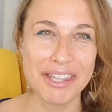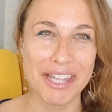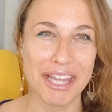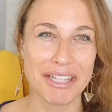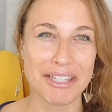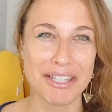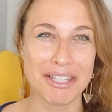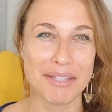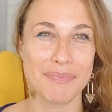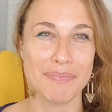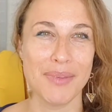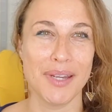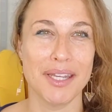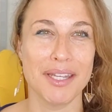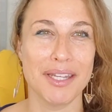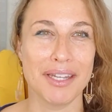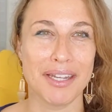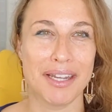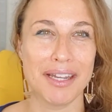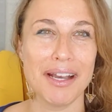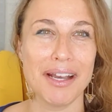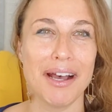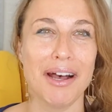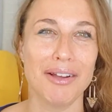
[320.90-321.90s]
that's
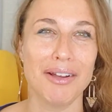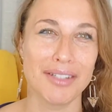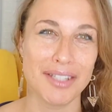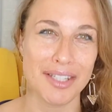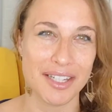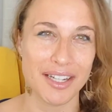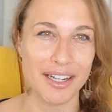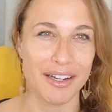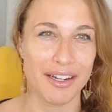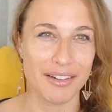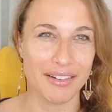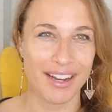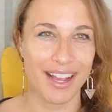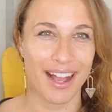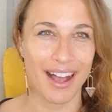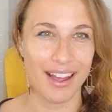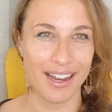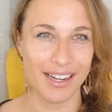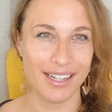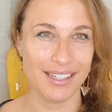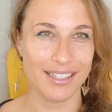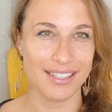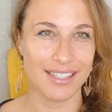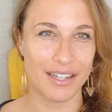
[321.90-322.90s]
been also
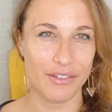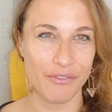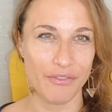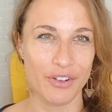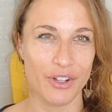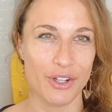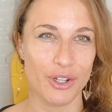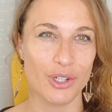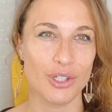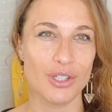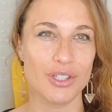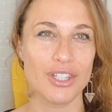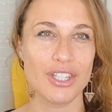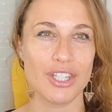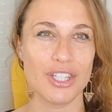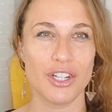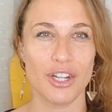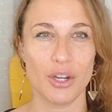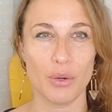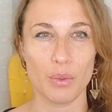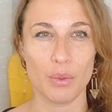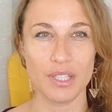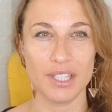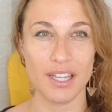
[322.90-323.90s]
kind of difficult. So
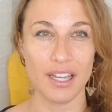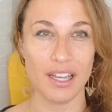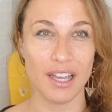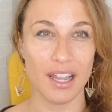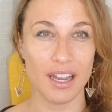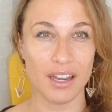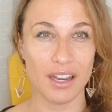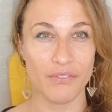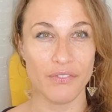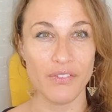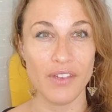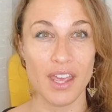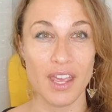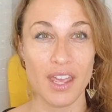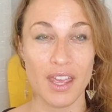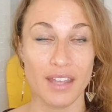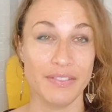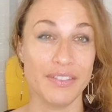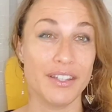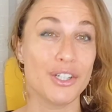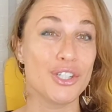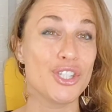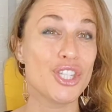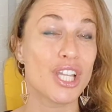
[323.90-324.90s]
there was a lot of,
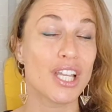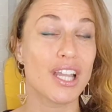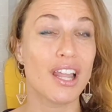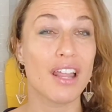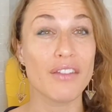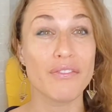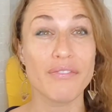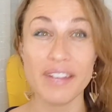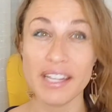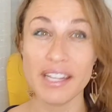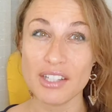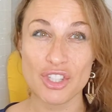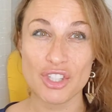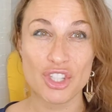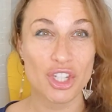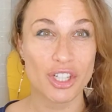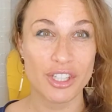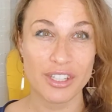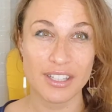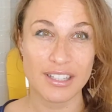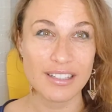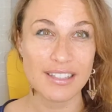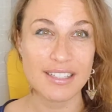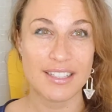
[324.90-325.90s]
there's a lot of
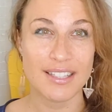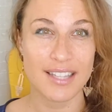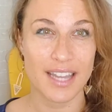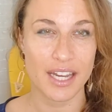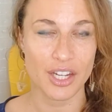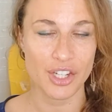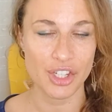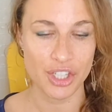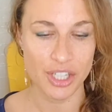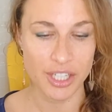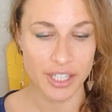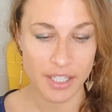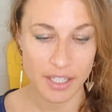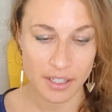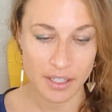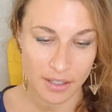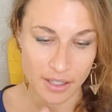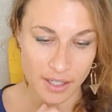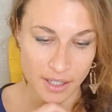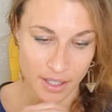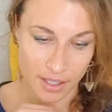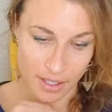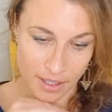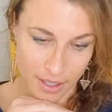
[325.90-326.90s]

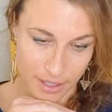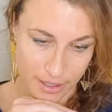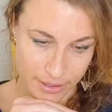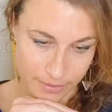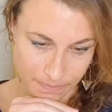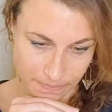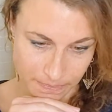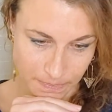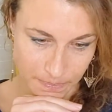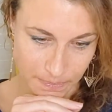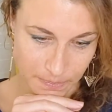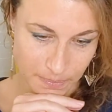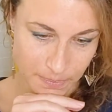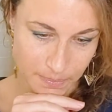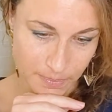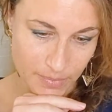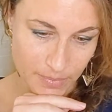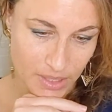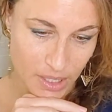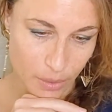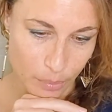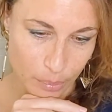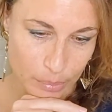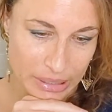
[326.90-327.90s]
internalization.
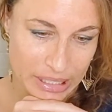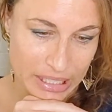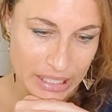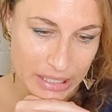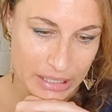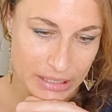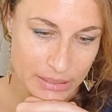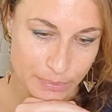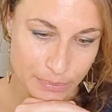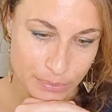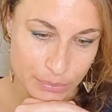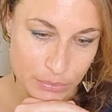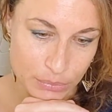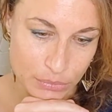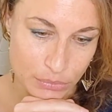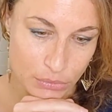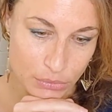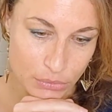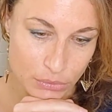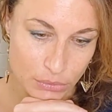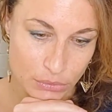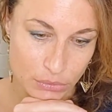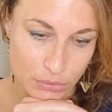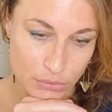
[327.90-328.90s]
But
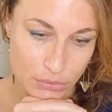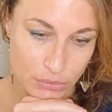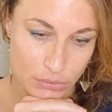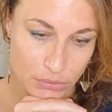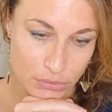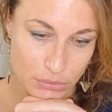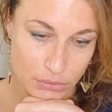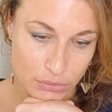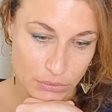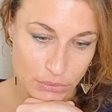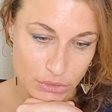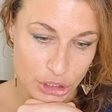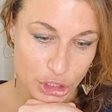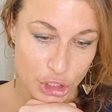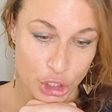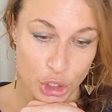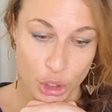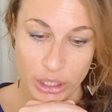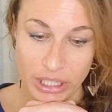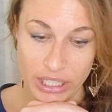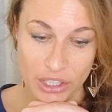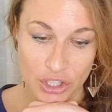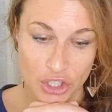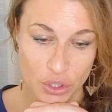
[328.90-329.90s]

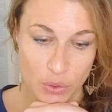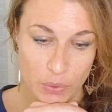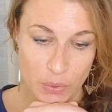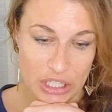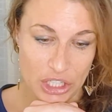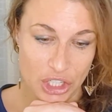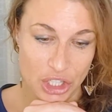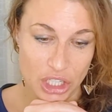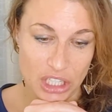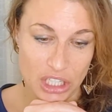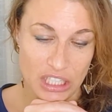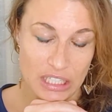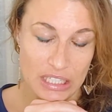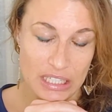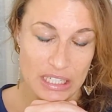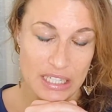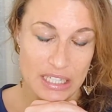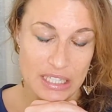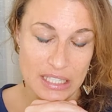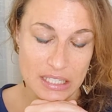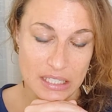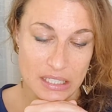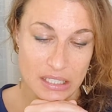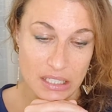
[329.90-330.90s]
your intuition
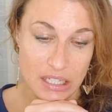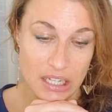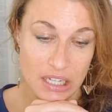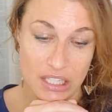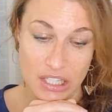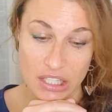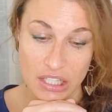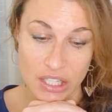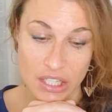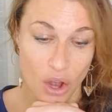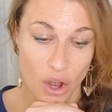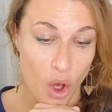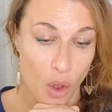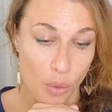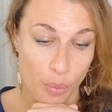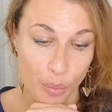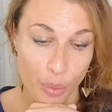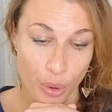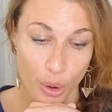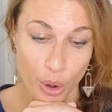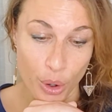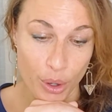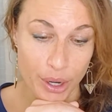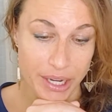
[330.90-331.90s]
is on
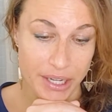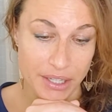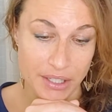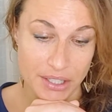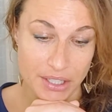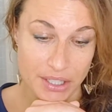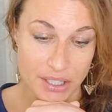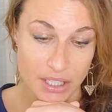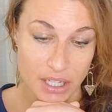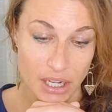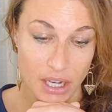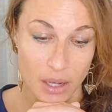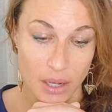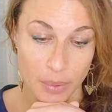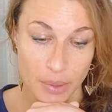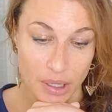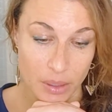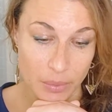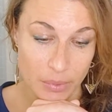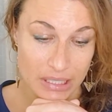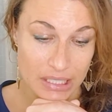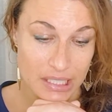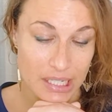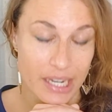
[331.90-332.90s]
point the
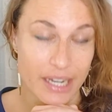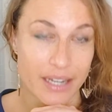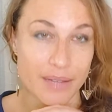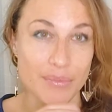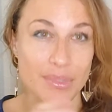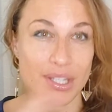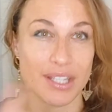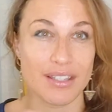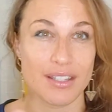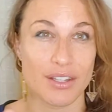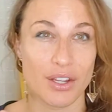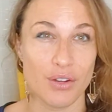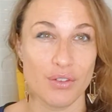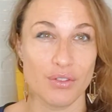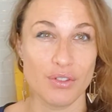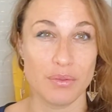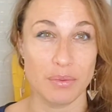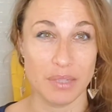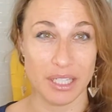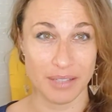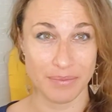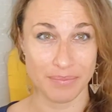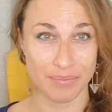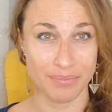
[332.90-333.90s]
upcoming times. It's going
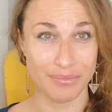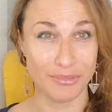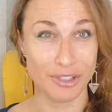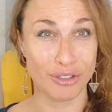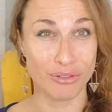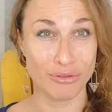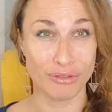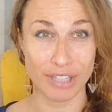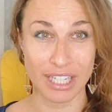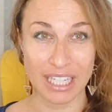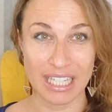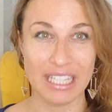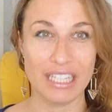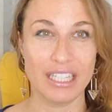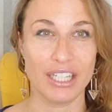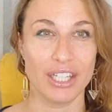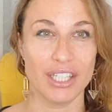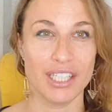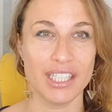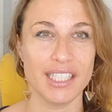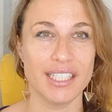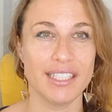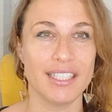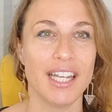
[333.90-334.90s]
to be really
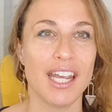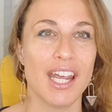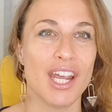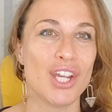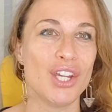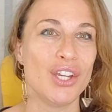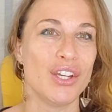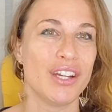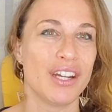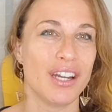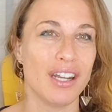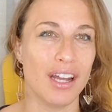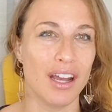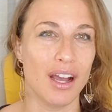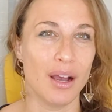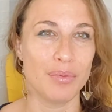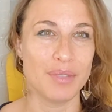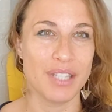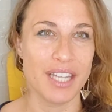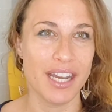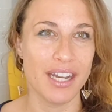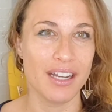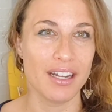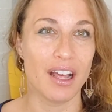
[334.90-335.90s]
good. You're going to
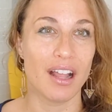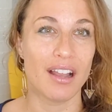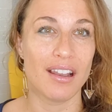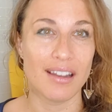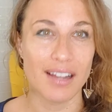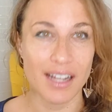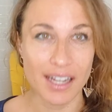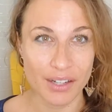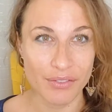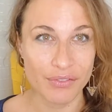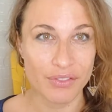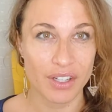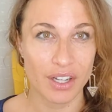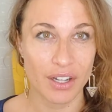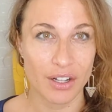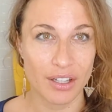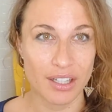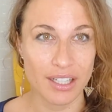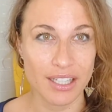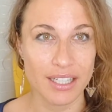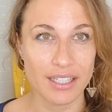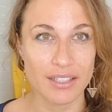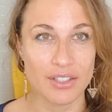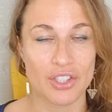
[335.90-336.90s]
obtain a lot of
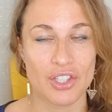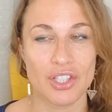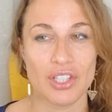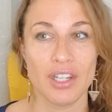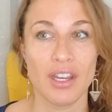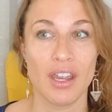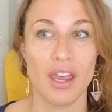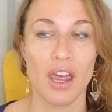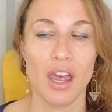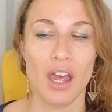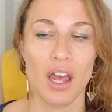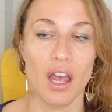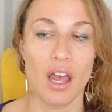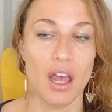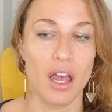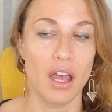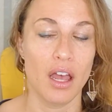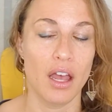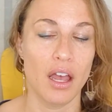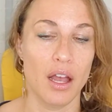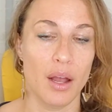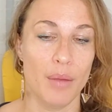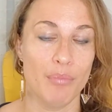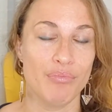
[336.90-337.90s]
knowledge.
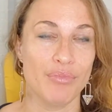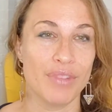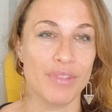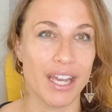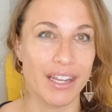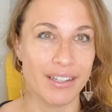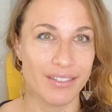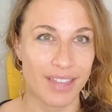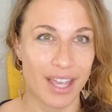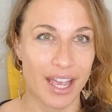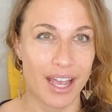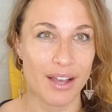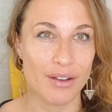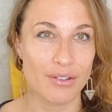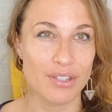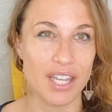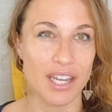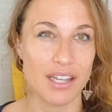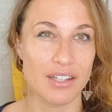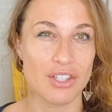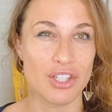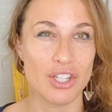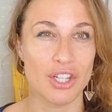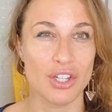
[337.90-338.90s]
Ninth house
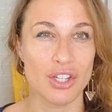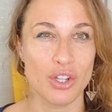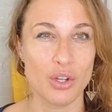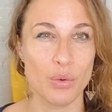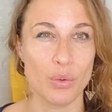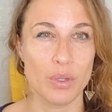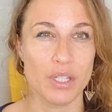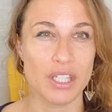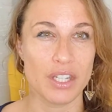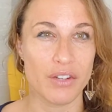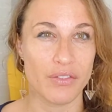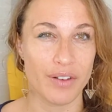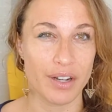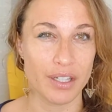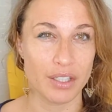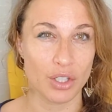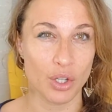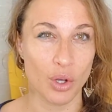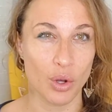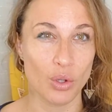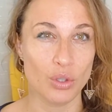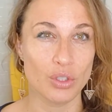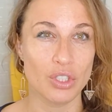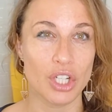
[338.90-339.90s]
has to do with
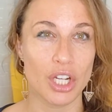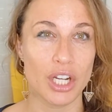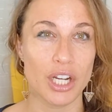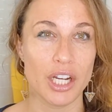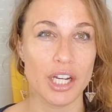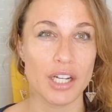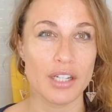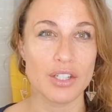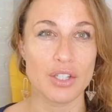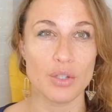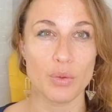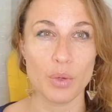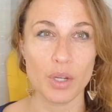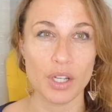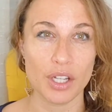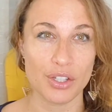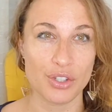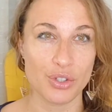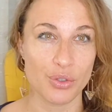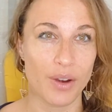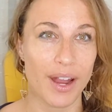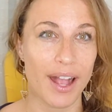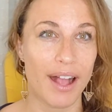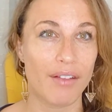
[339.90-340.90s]
different cultures. You want to
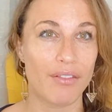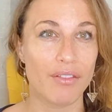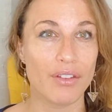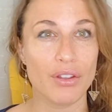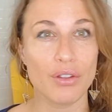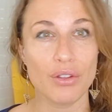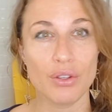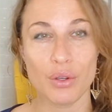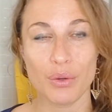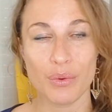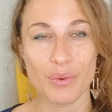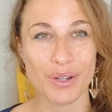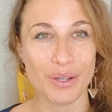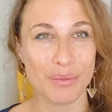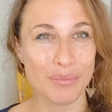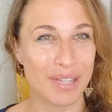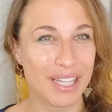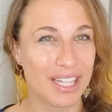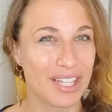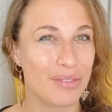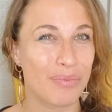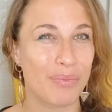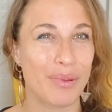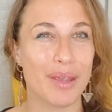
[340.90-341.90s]
travel, you want to
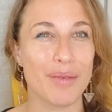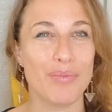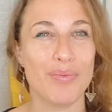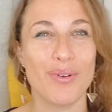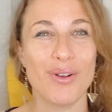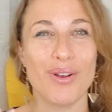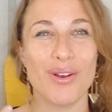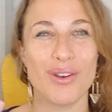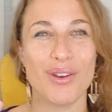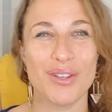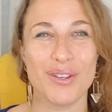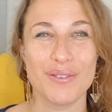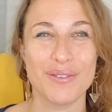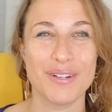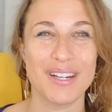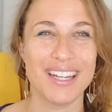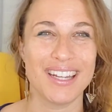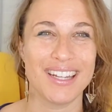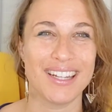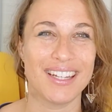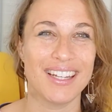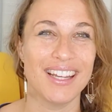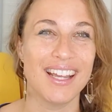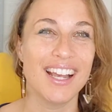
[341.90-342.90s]
meet people, you want
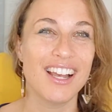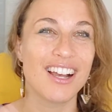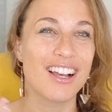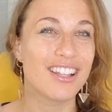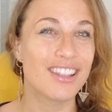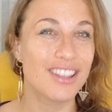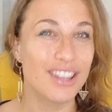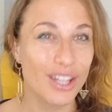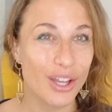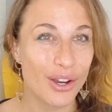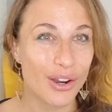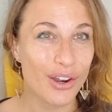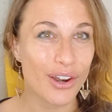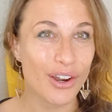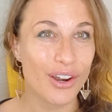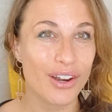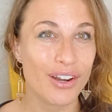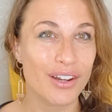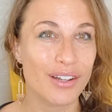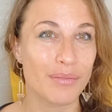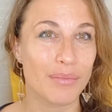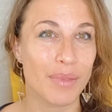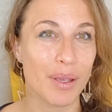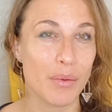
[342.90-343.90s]
to
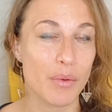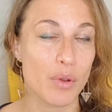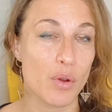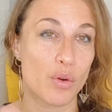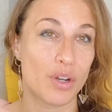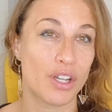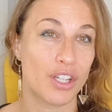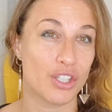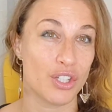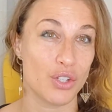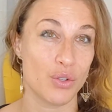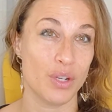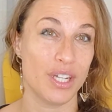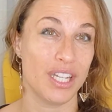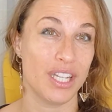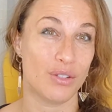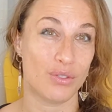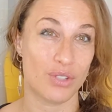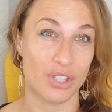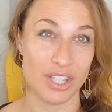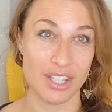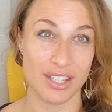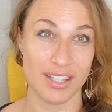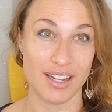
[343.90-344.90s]
learn, maybe you want to do a
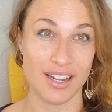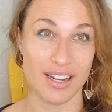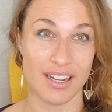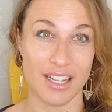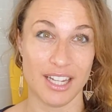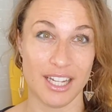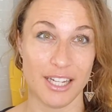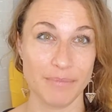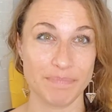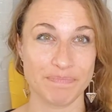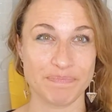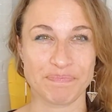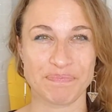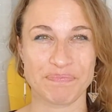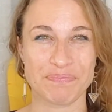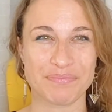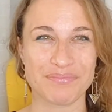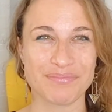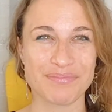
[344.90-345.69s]
new study,